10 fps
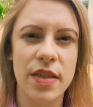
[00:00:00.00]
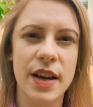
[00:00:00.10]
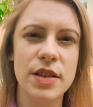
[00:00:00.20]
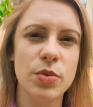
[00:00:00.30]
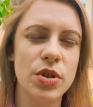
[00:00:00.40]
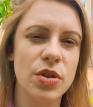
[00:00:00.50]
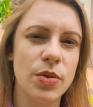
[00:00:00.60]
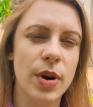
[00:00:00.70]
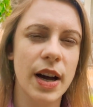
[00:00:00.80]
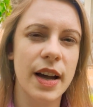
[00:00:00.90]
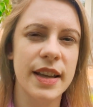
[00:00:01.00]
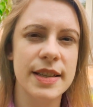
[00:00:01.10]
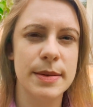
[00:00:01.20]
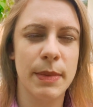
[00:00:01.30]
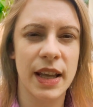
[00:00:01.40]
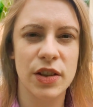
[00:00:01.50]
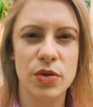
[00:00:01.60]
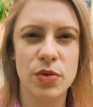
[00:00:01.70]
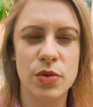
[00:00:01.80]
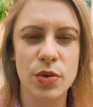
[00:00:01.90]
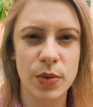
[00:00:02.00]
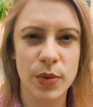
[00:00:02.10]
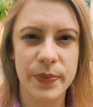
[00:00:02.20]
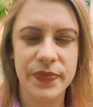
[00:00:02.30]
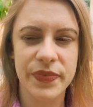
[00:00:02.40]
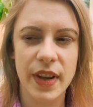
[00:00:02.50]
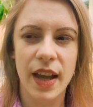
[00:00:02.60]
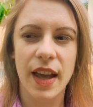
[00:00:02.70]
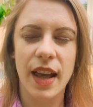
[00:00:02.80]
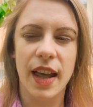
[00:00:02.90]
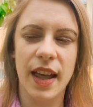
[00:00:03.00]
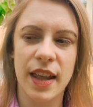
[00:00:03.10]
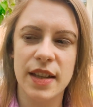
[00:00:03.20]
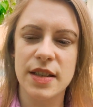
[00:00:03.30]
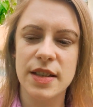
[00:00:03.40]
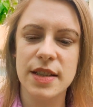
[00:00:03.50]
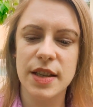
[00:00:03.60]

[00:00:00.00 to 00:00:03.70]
That's what yoga is meant to do. And